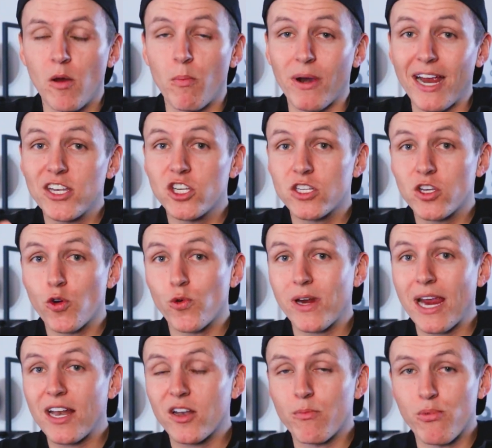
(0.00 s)
But I just
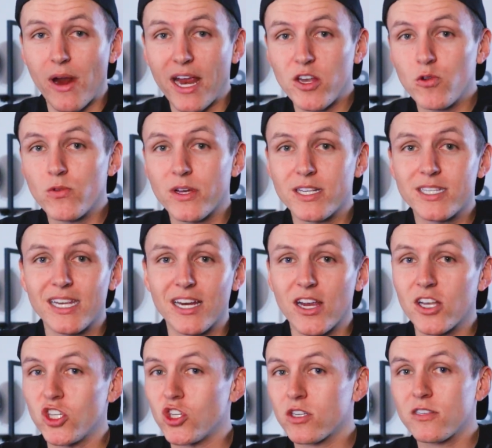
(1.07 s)
created a brand new
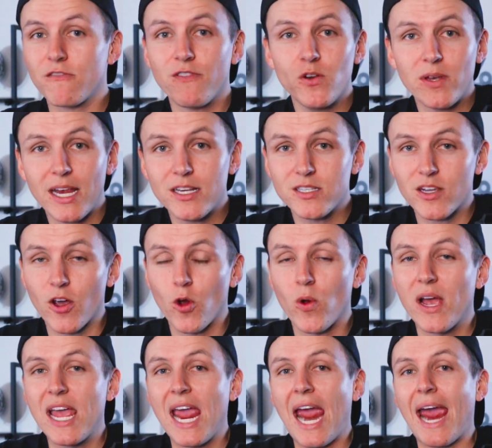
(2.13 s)
listing just a few days ago,
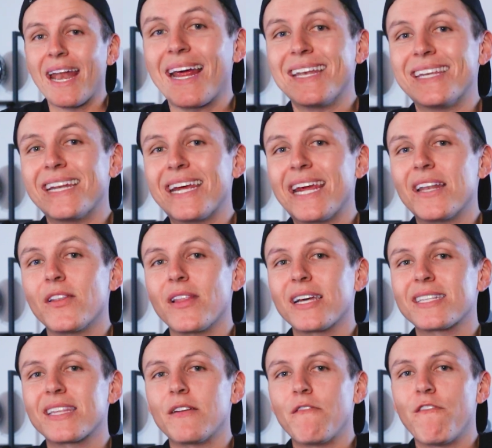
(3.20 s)
and I did it in
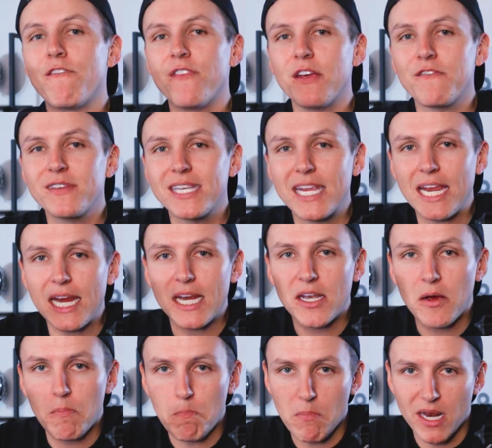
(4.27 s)
less than
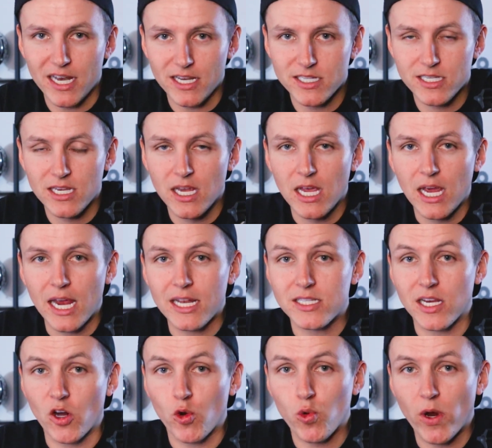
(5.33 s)
15 minutes.
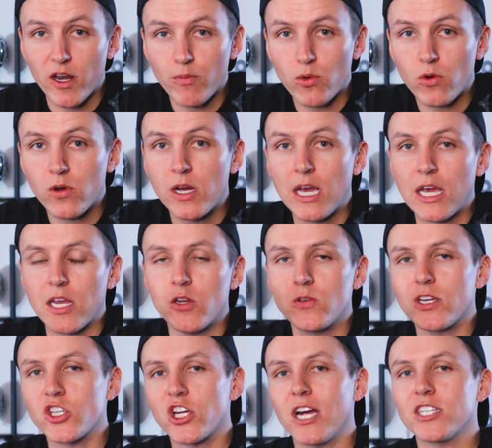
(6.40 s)
It's incredible
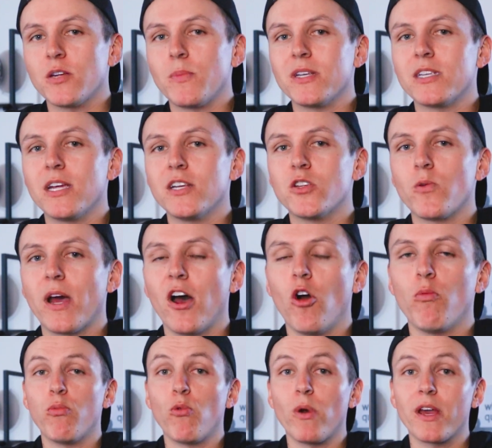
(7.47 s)
using ChatGPT to
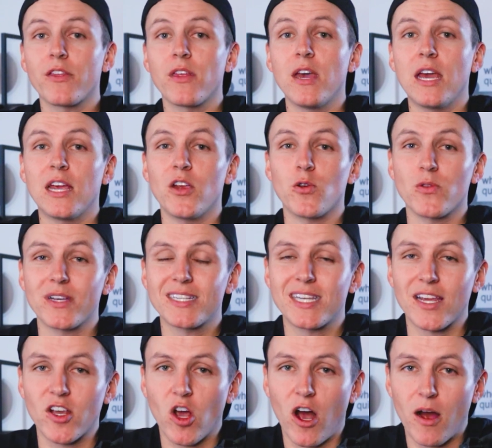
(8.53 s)
help with your
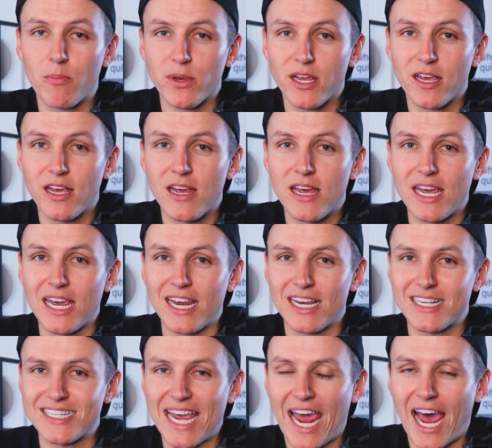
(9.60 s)
listing copy
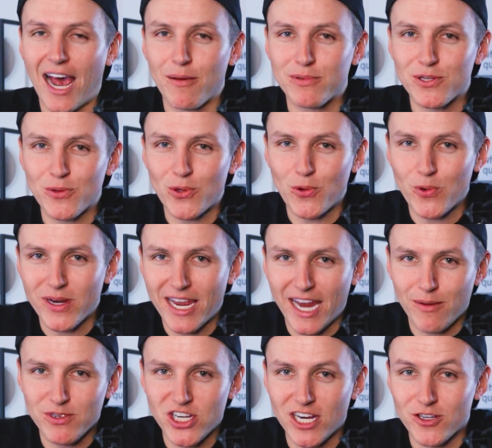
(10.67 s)
is absolute
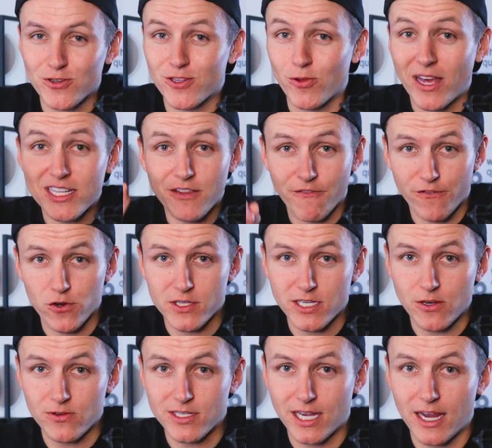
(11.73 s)
game changer. So that's the first
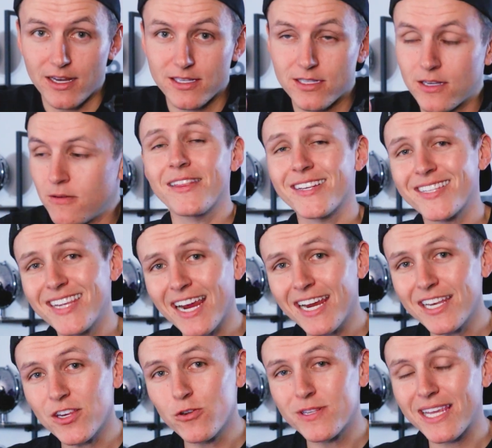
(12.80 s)
use case. The
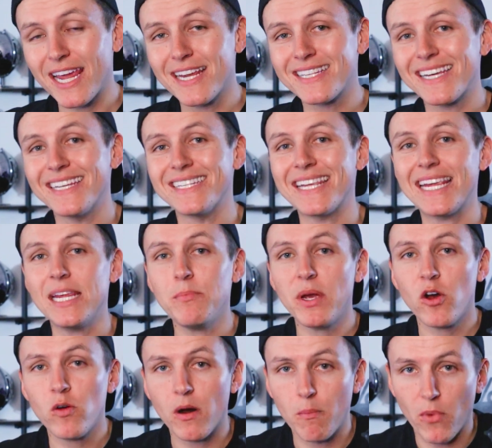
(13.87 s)
second use case is
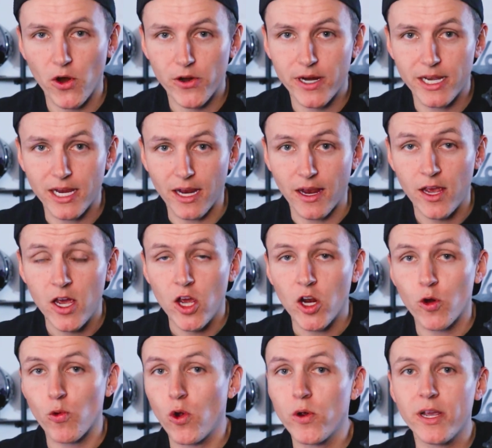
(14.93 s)
email marketing.
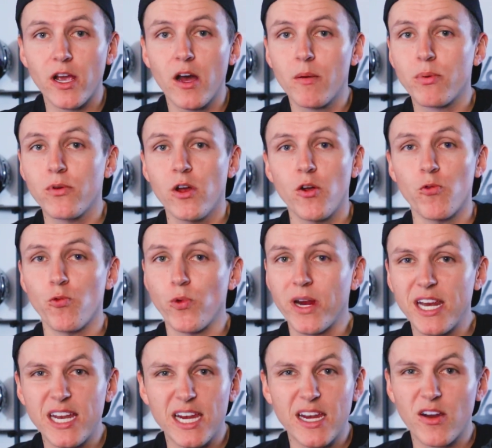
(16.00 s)
Growing up,
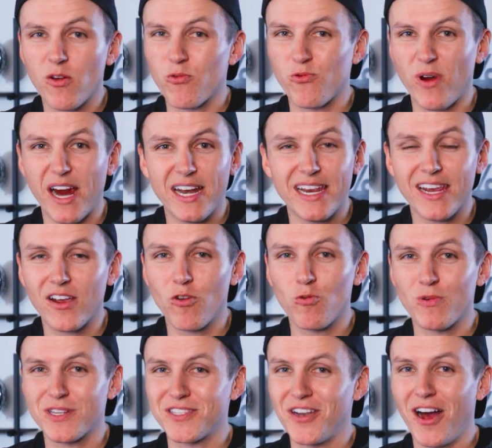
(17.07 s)
reading, writing
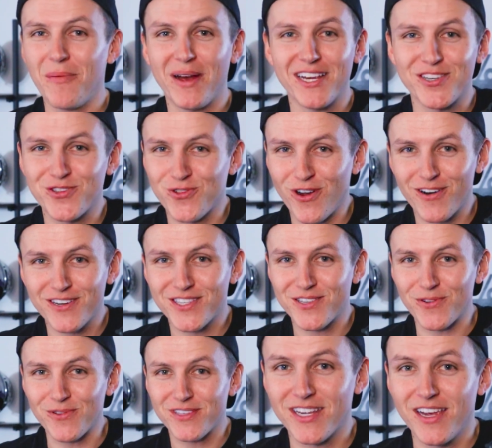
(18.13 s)
was not my strong
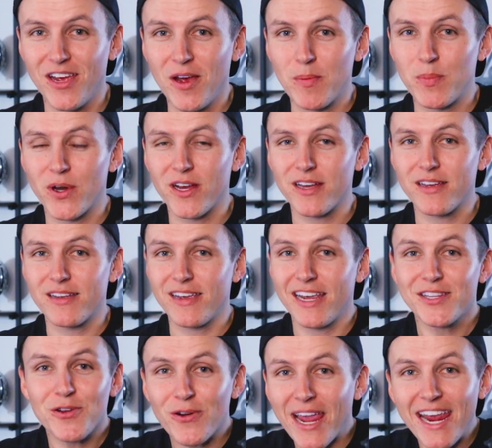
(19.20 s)
suit, but
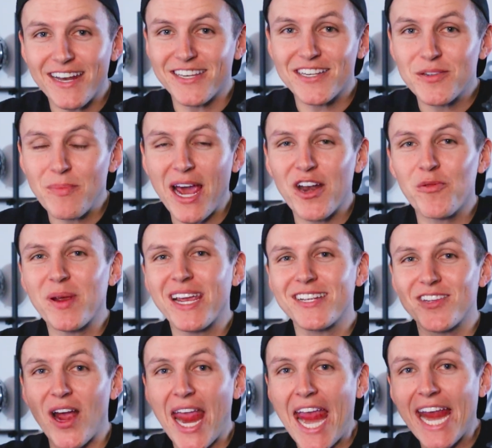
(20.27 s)
it's okay. It doesn't matter
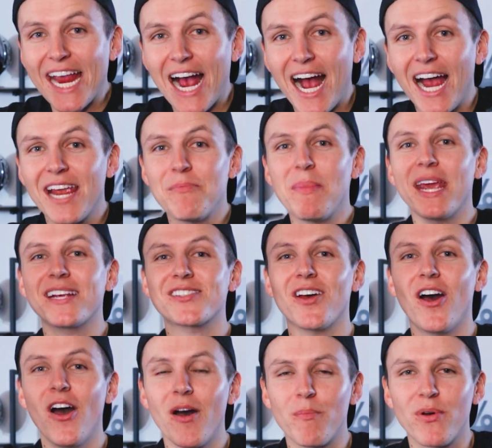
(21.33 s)
because AI makes
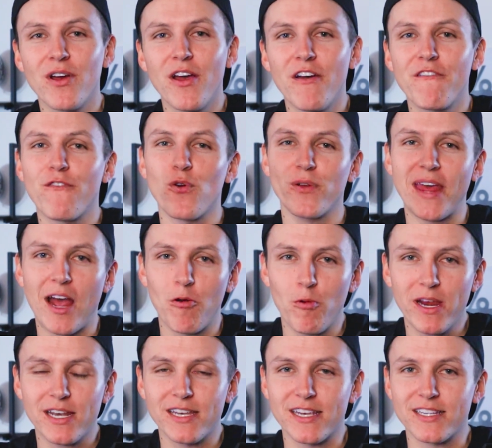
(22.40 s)
up for that
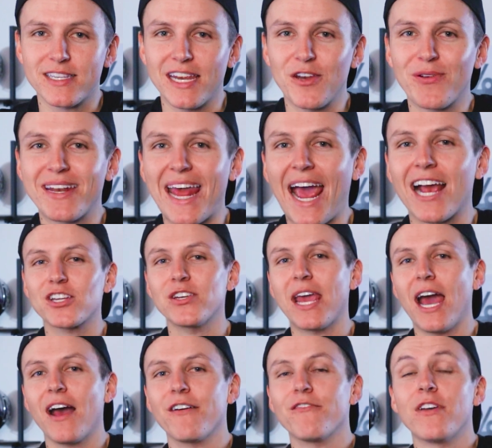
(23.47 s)
weakness. And you can actually
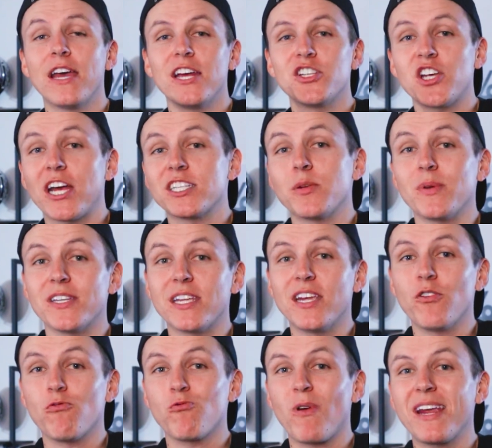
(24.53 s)
have
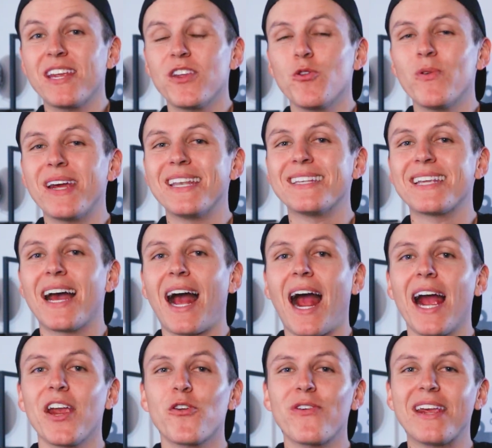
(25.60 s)
ChatGPT write you
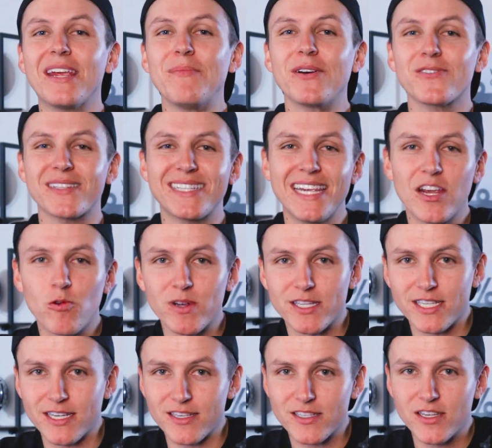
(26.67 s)
entire email
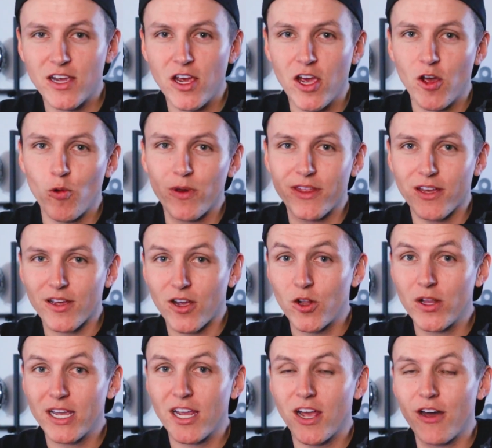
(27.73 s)
sequences with a
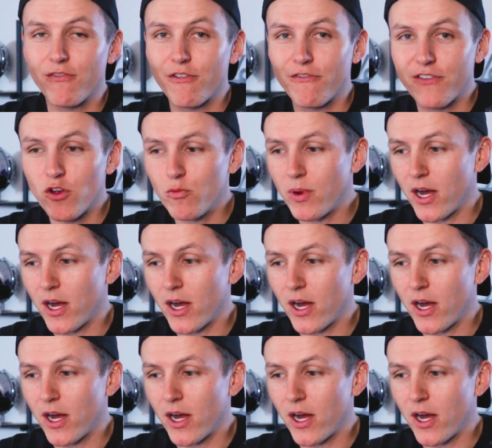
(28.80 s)
click of a few